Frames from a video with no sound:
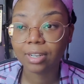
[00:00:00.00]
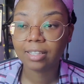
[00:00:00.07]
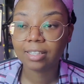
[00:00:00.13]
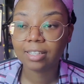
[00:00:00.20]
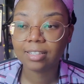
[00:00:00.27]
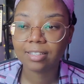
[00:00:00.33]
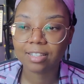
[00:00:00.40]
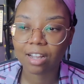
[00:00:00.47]
at
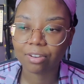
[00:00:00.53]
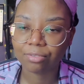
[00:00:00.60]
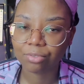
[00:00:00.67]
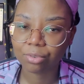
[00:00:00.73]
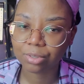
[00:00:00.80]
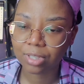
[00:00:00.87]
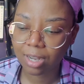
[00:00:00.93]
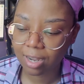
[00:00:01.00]
least not
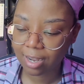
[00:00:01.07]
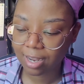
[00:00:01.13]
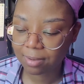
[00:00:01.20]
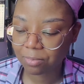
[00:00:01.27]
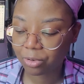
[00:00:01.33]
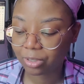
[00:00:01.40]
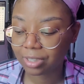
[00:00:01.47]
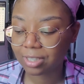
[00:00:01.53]
full time,
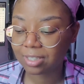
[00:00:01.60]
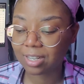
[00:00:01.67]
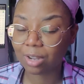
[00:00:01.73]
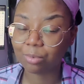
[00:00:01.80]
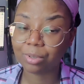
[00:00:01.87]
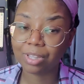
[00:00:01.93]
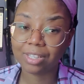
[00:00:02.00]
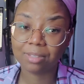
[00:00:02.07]
or at least not
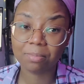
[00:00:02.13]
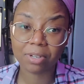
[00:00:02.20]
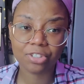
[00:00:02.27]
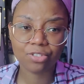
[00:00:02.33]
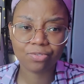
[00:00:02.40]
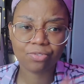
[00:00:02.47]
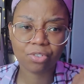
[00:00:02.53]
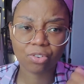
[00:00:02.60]
with as
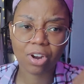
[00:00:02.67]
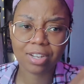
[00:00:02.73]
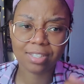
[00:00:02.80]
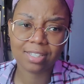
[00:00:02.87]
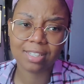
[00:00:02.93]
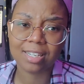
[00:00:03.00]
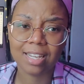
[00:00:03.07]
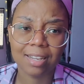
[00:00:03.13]
much
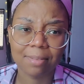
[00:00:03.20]
ferocity.